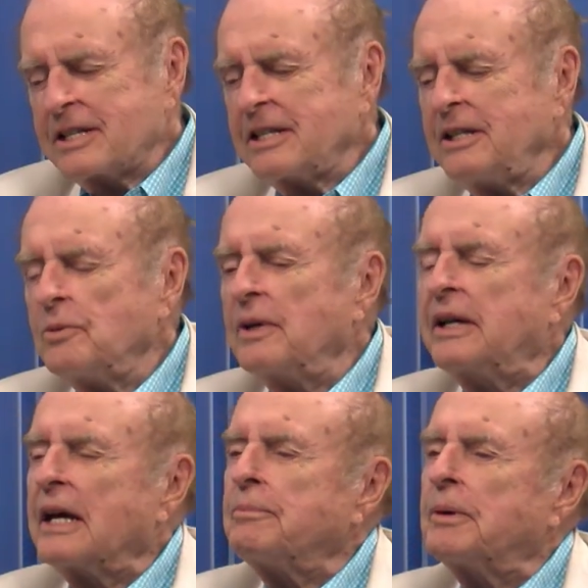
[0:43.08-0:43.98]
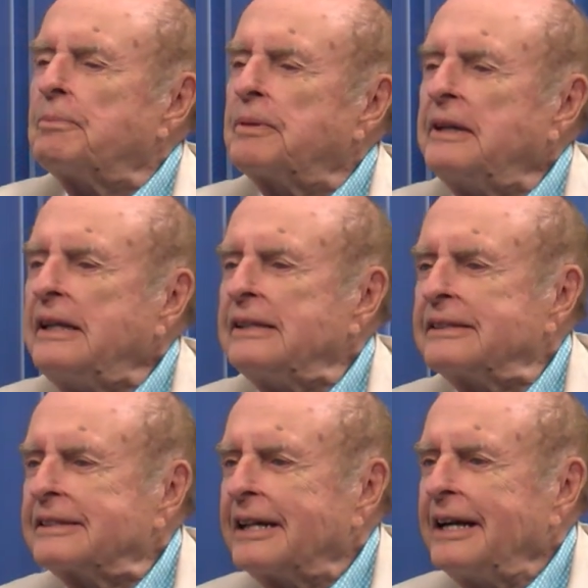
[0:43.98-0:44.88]
good to see you again, but
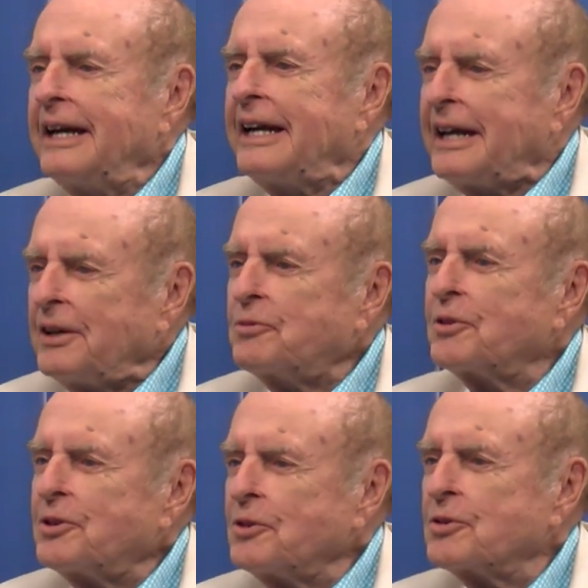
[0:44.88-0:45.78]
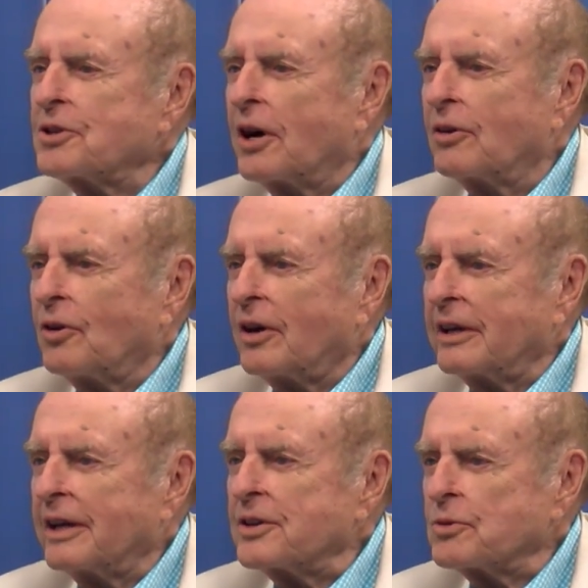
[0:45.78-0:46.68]
please introduce our
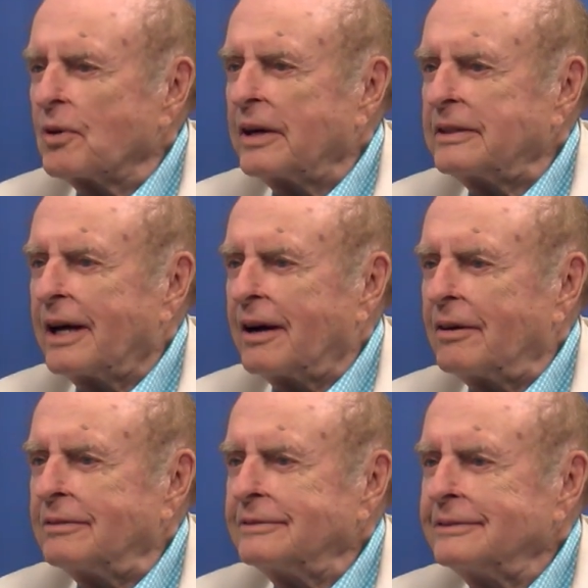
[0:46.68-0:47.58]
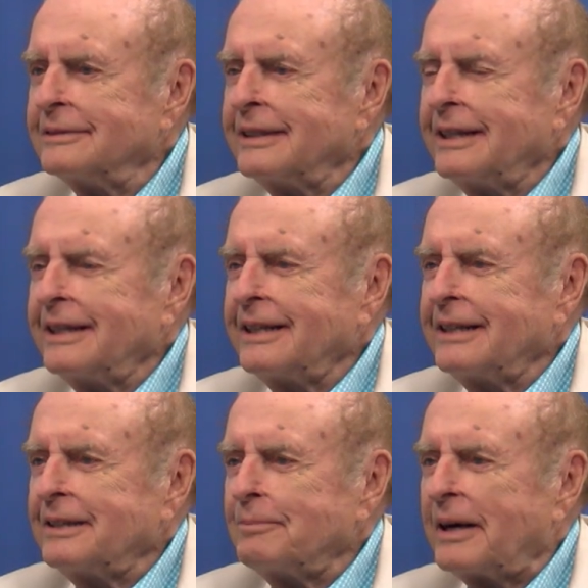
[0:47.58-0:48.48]
audience right now
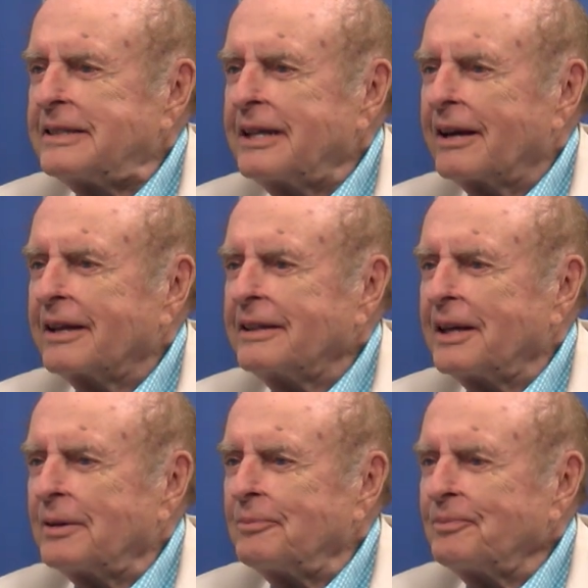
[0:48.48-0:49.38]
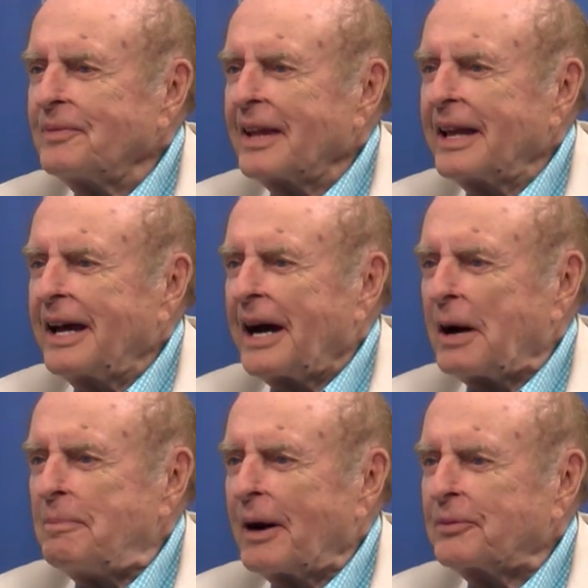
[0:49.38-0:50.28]
by telling them
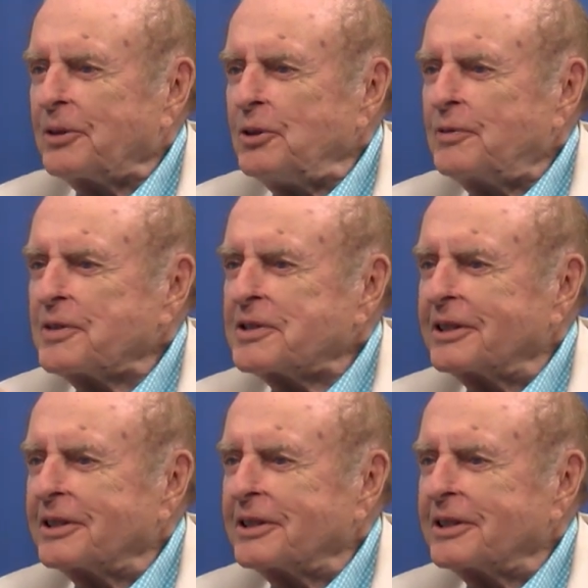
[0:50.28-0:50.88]
about the new